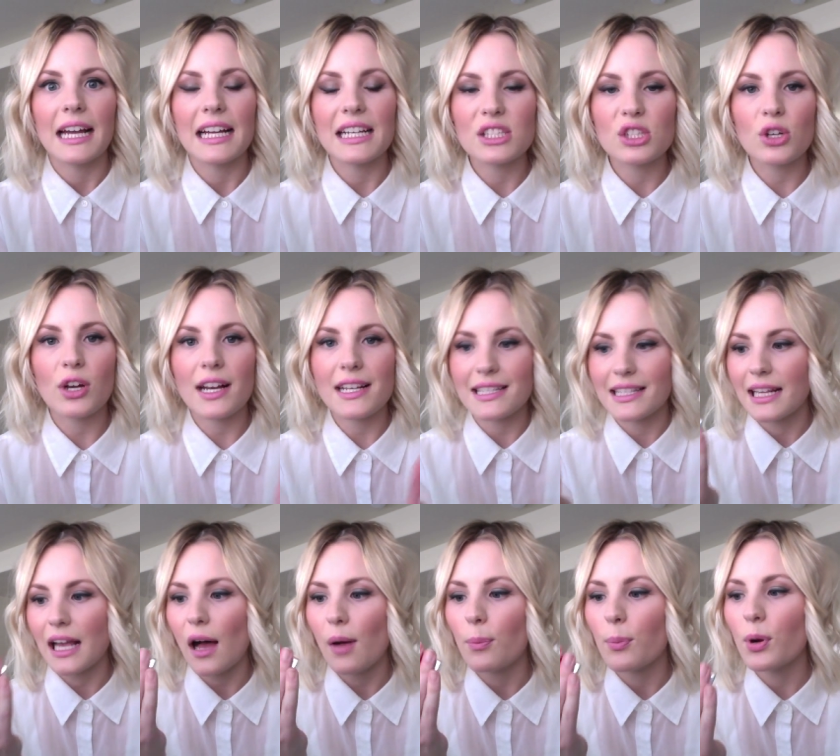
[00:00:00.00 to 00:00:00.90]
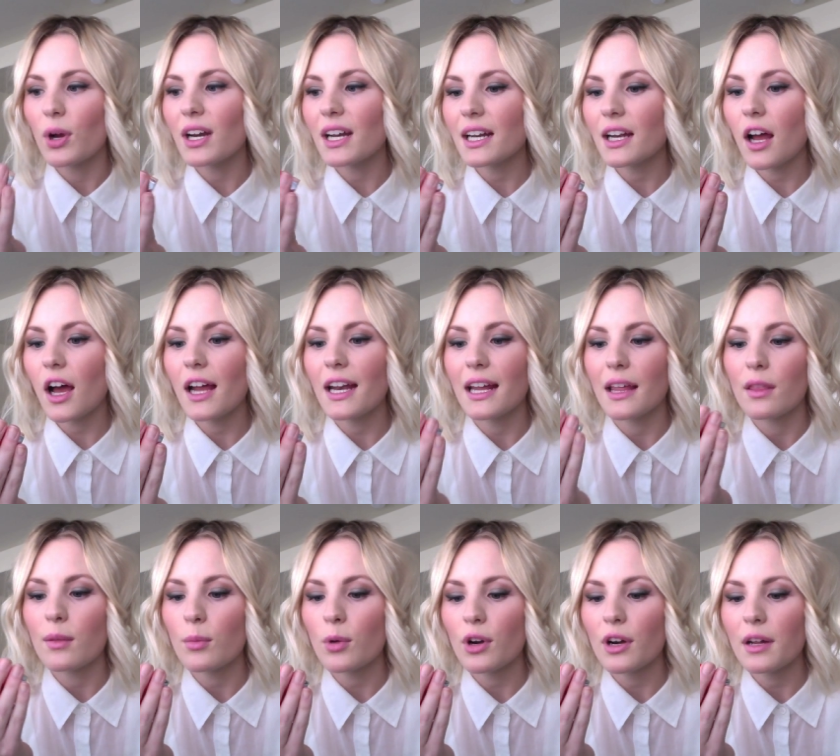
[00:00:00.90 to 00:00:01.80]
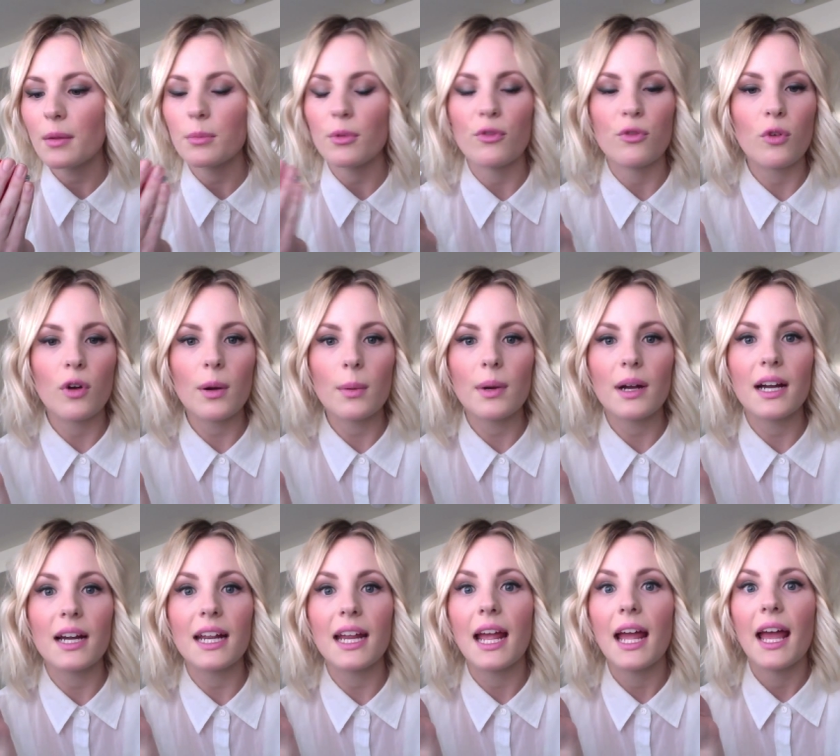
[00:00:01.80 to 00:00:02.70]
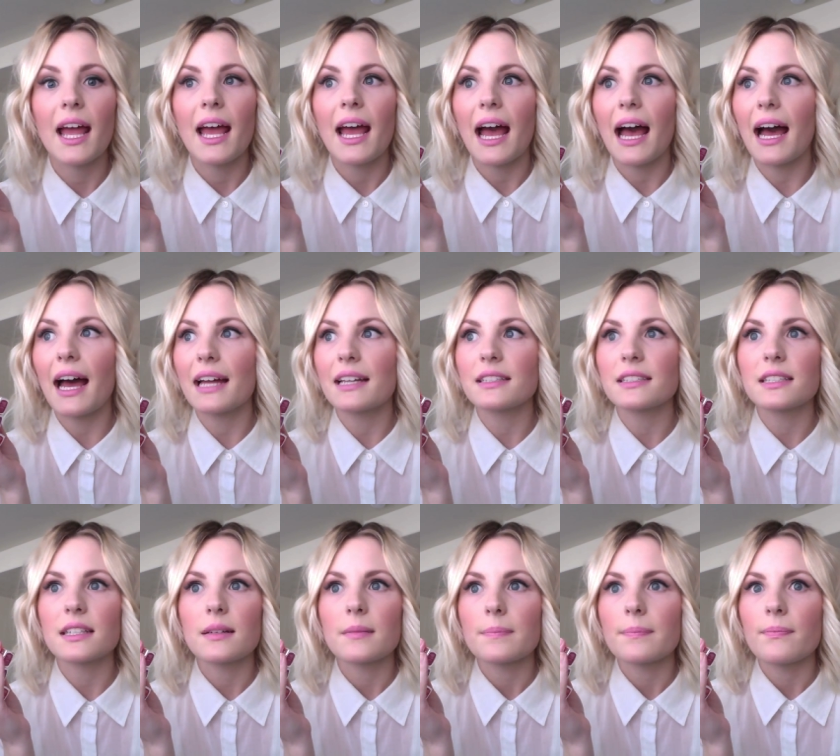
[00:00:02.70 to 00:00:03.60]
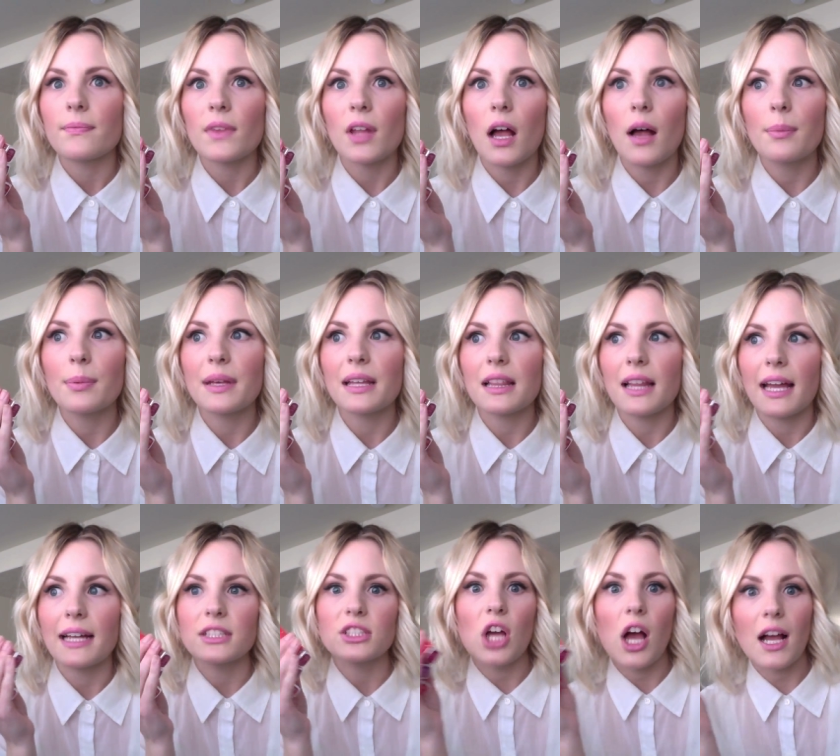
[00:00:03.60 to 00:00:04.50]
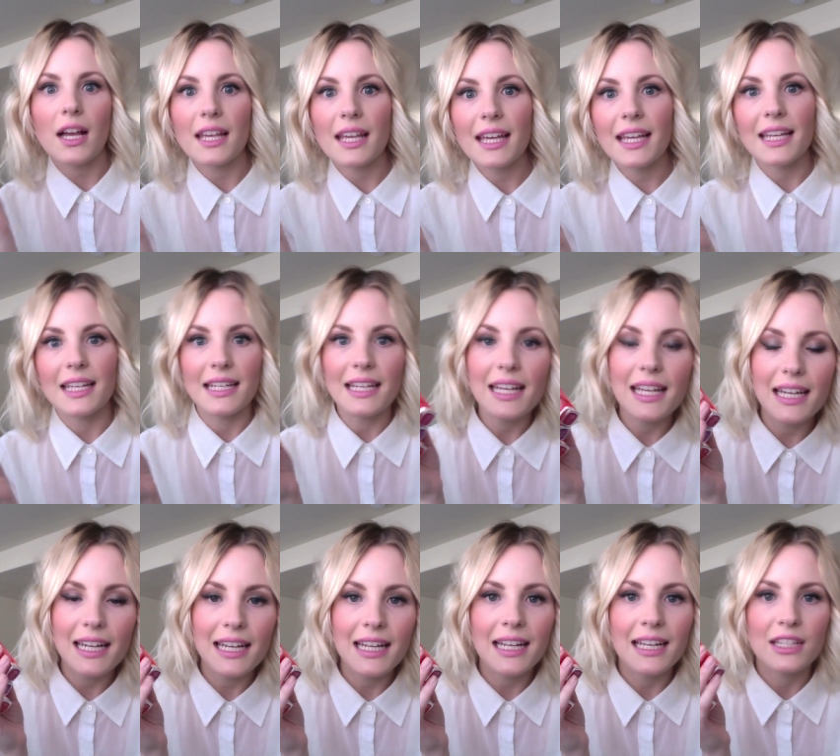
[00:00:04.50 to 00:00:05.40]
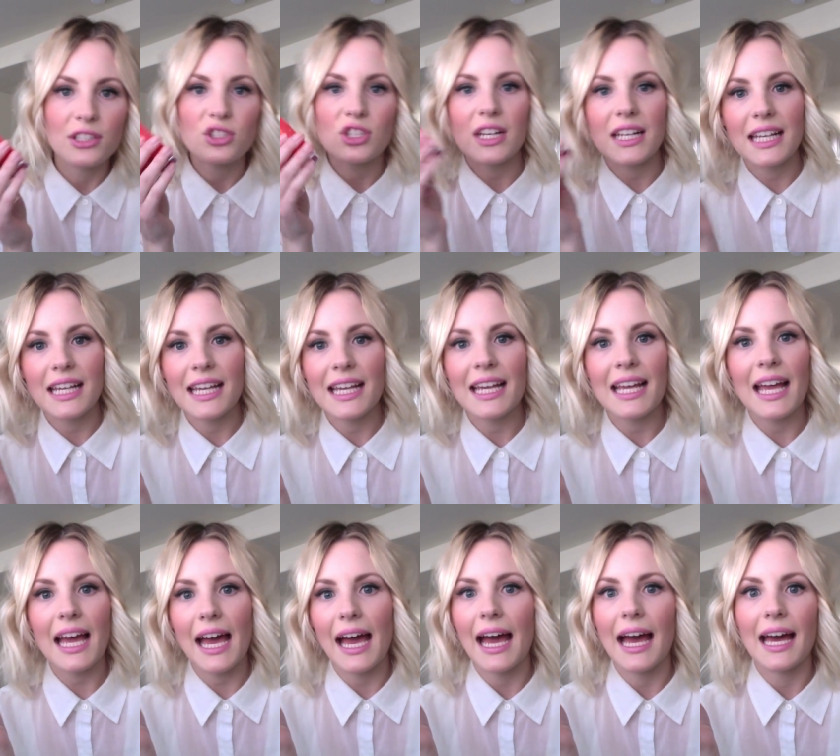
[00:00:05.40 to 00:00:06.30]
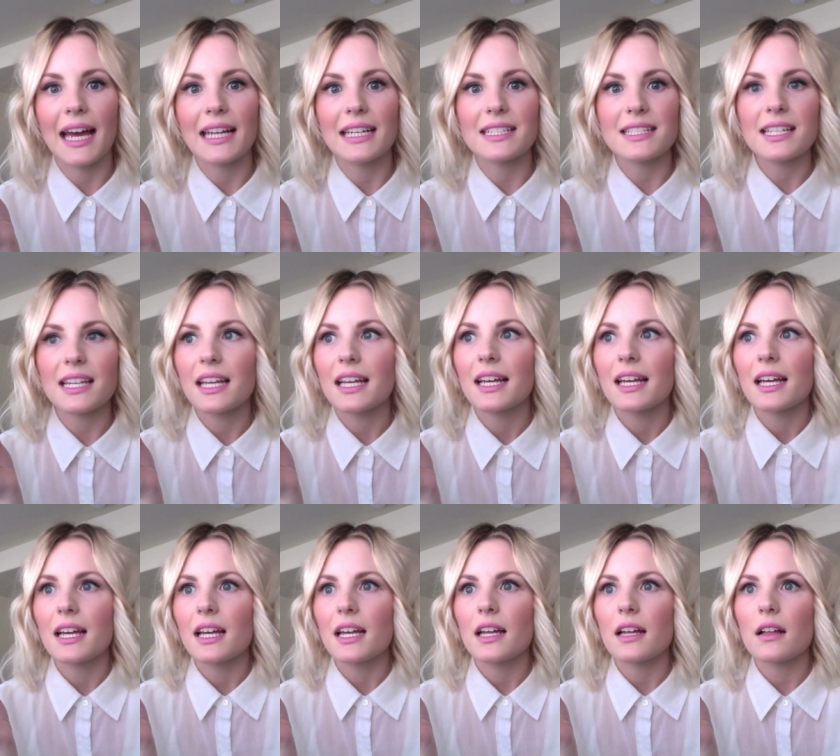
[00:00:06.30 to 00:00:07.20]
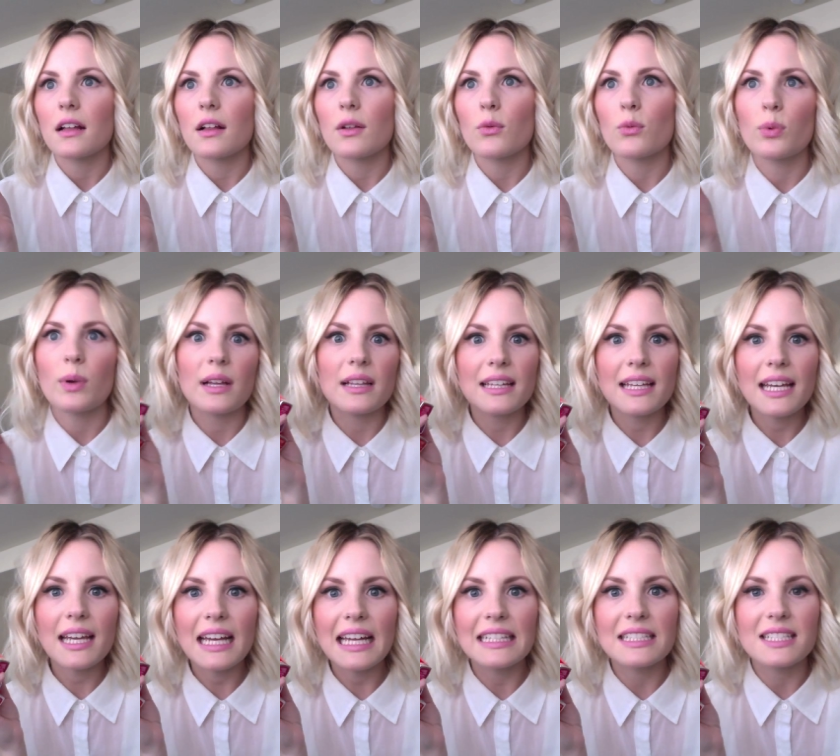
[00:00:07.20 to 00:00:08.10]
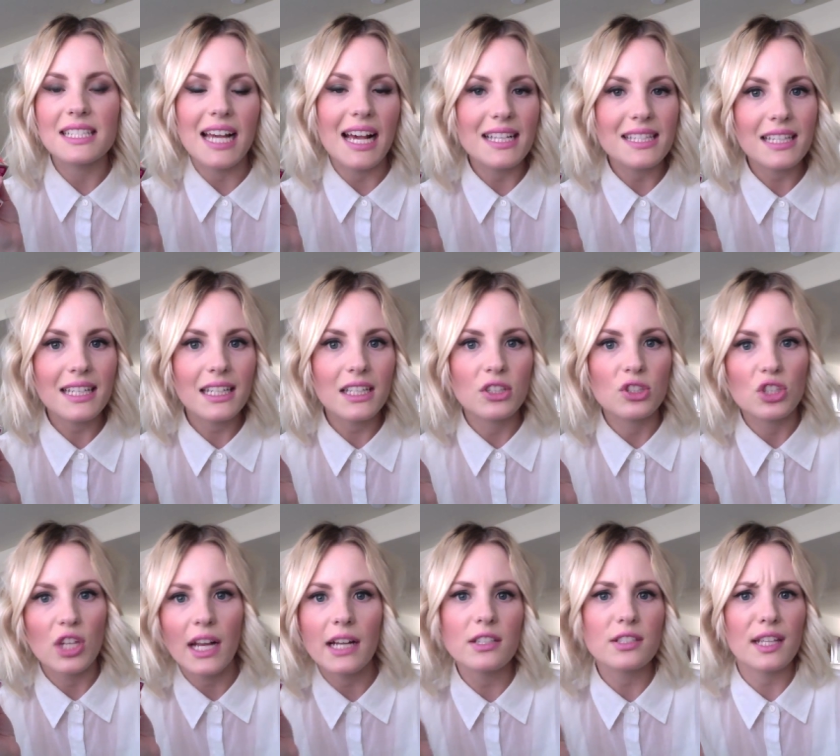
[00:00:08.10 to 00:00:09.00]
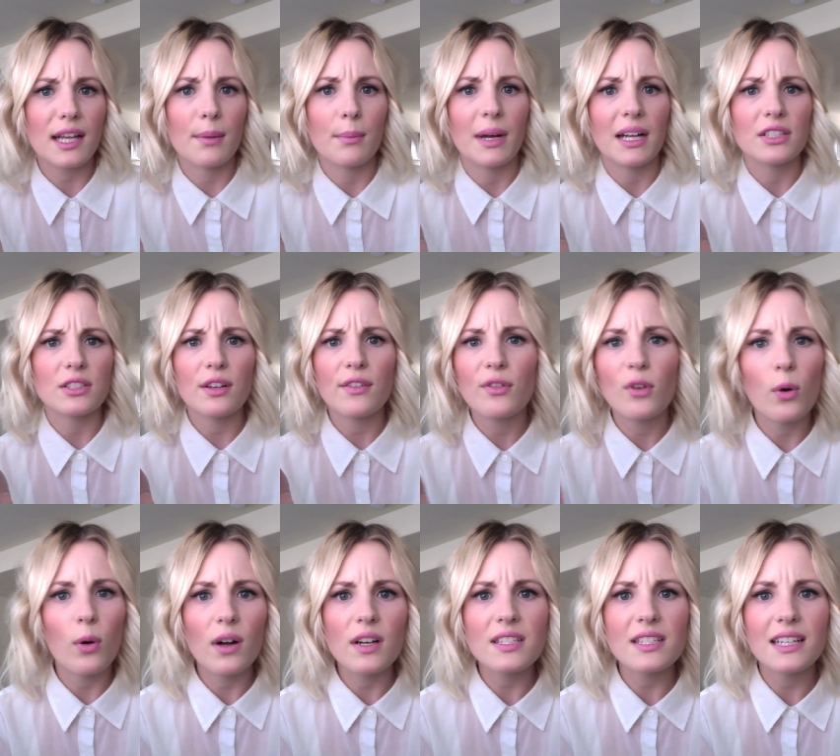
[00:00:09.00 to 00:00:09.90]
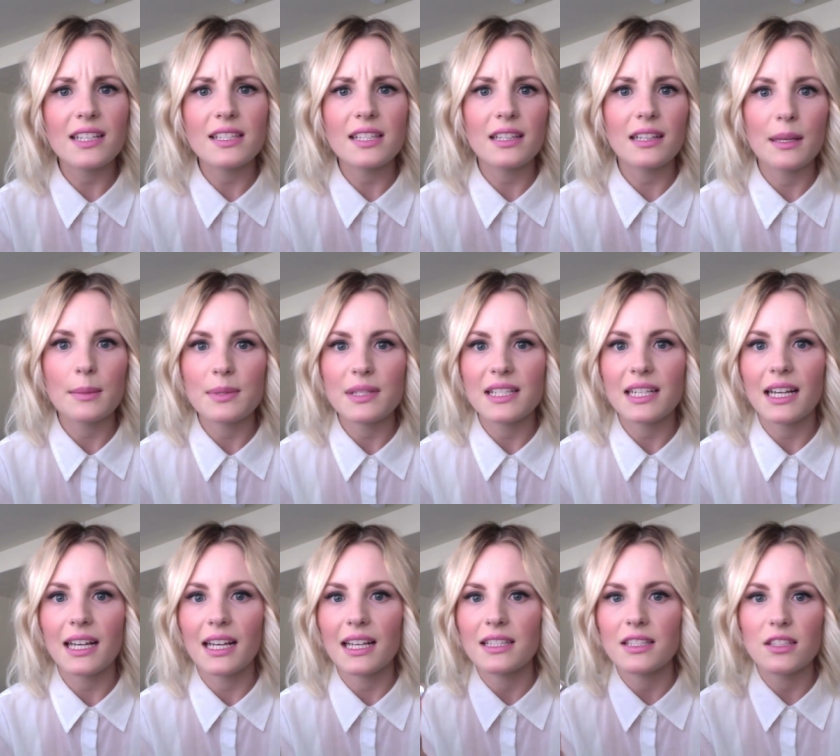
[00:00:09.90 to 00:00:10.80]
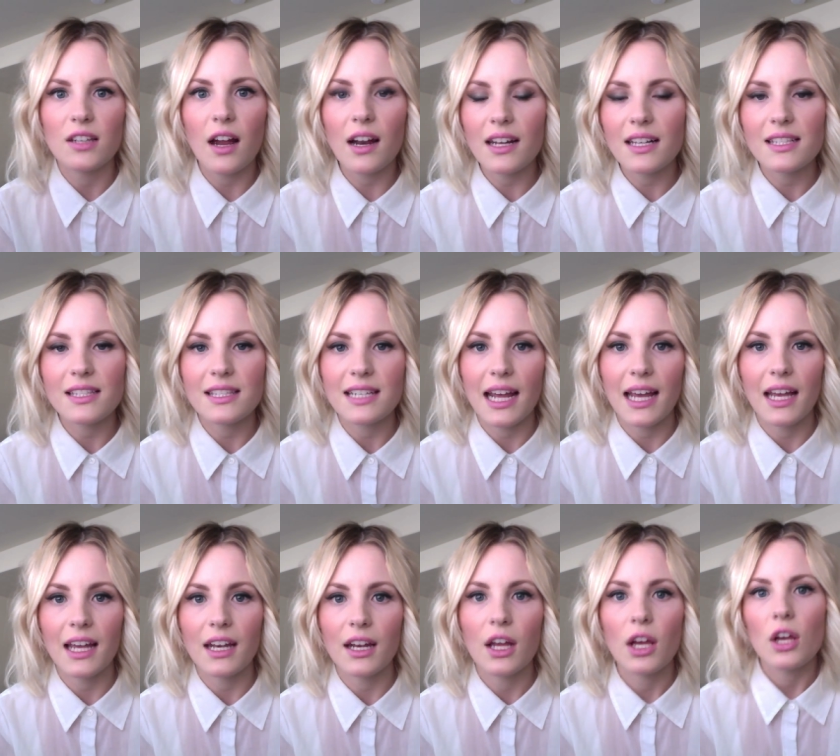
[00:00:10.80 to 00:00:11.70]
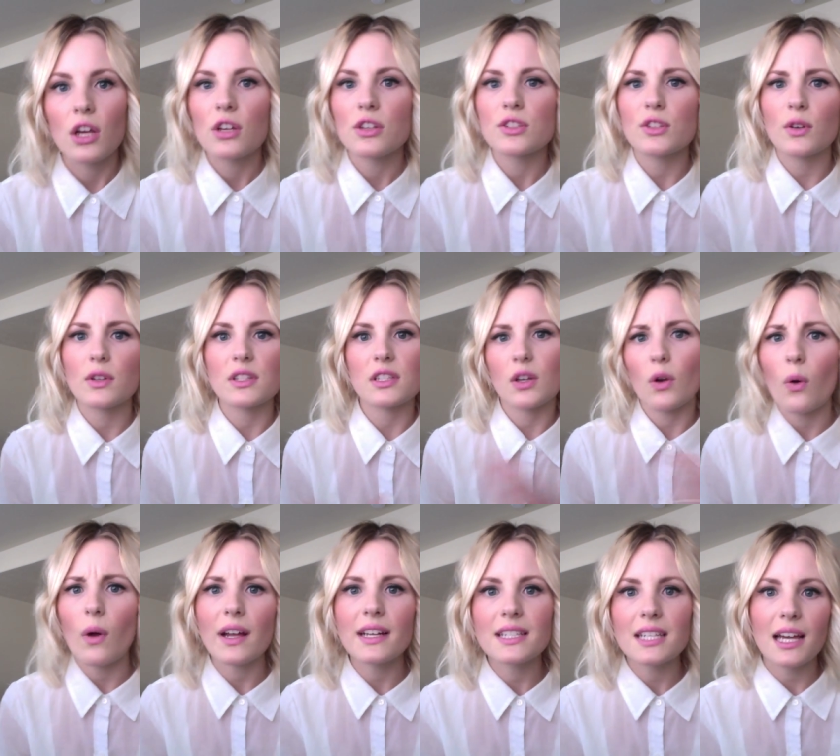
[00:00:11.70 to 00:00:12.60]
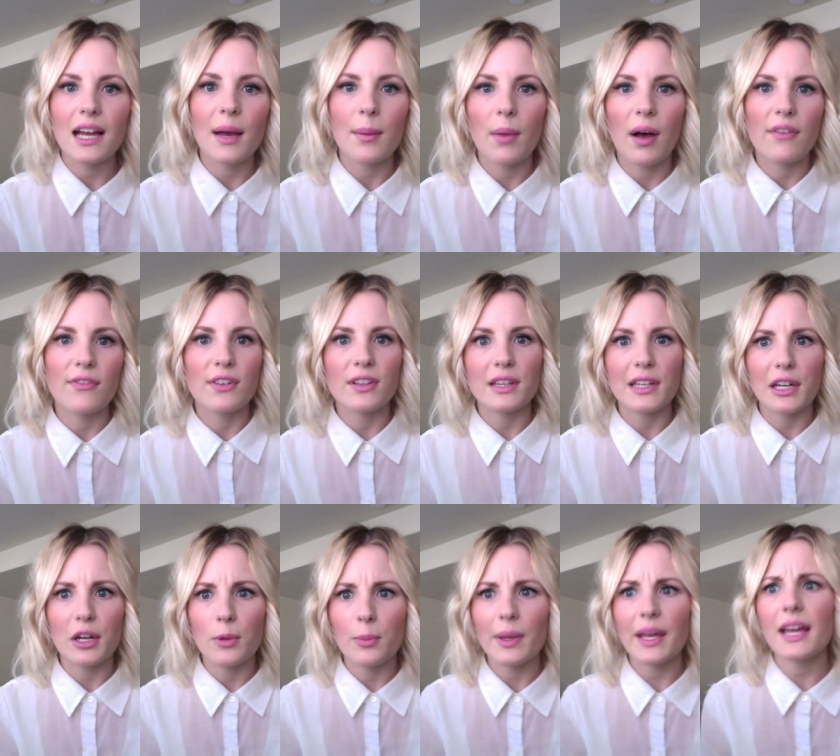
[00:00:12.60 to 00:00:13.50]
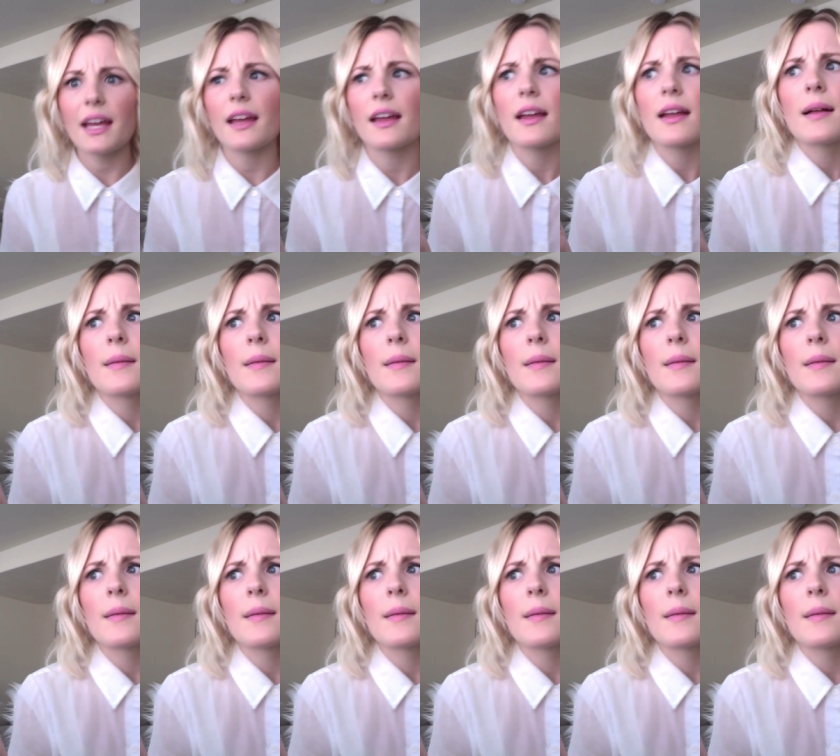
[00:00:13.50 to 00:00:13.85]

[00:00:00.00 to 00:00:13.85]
it's crazy. I'll put it on in the morning before work and I'll be like talking and eating and drinking and really it doesn't change that much. Of course it's a lipstick, it's not a stain, so it's going to come off a little bit.